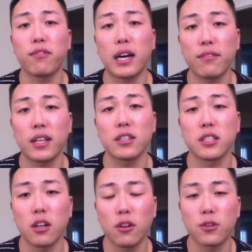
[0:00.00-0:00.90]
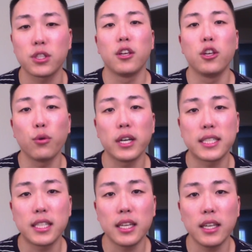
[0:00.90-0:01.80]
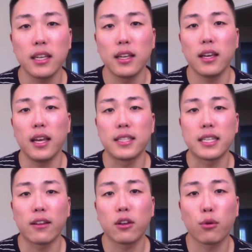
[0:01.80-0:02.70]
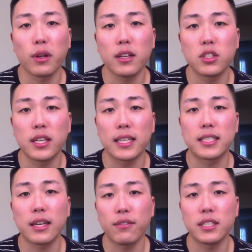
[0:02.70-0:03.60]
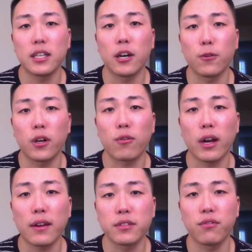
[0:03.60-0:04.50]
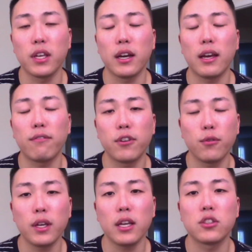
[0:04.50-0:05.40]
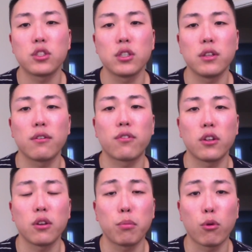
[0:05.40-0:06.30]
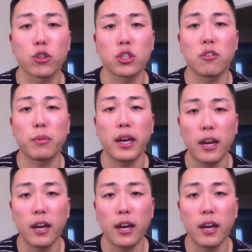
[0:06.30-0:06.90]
$5,000 USD in South Korea to get 1,700 grafts via FUE into the frontal portion of my